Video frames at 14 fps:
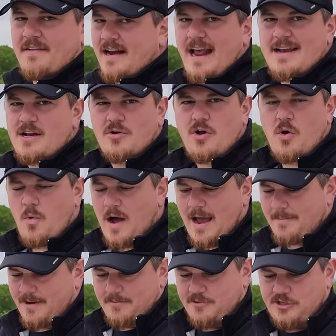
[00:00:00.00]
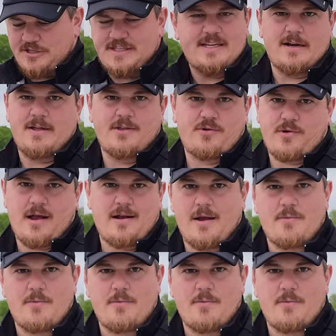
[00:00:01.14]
And I don't know why, but it was just sitting on the ground.